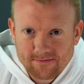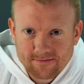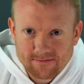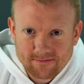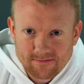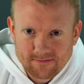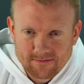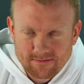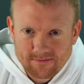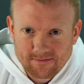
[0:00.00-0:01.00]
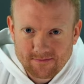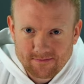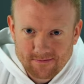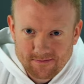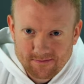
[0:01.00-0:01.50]

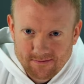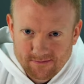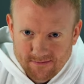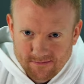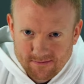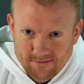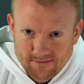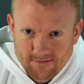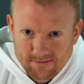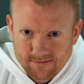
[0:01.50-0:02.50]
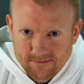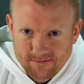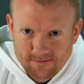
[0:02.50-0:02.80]
This person isn't speaking.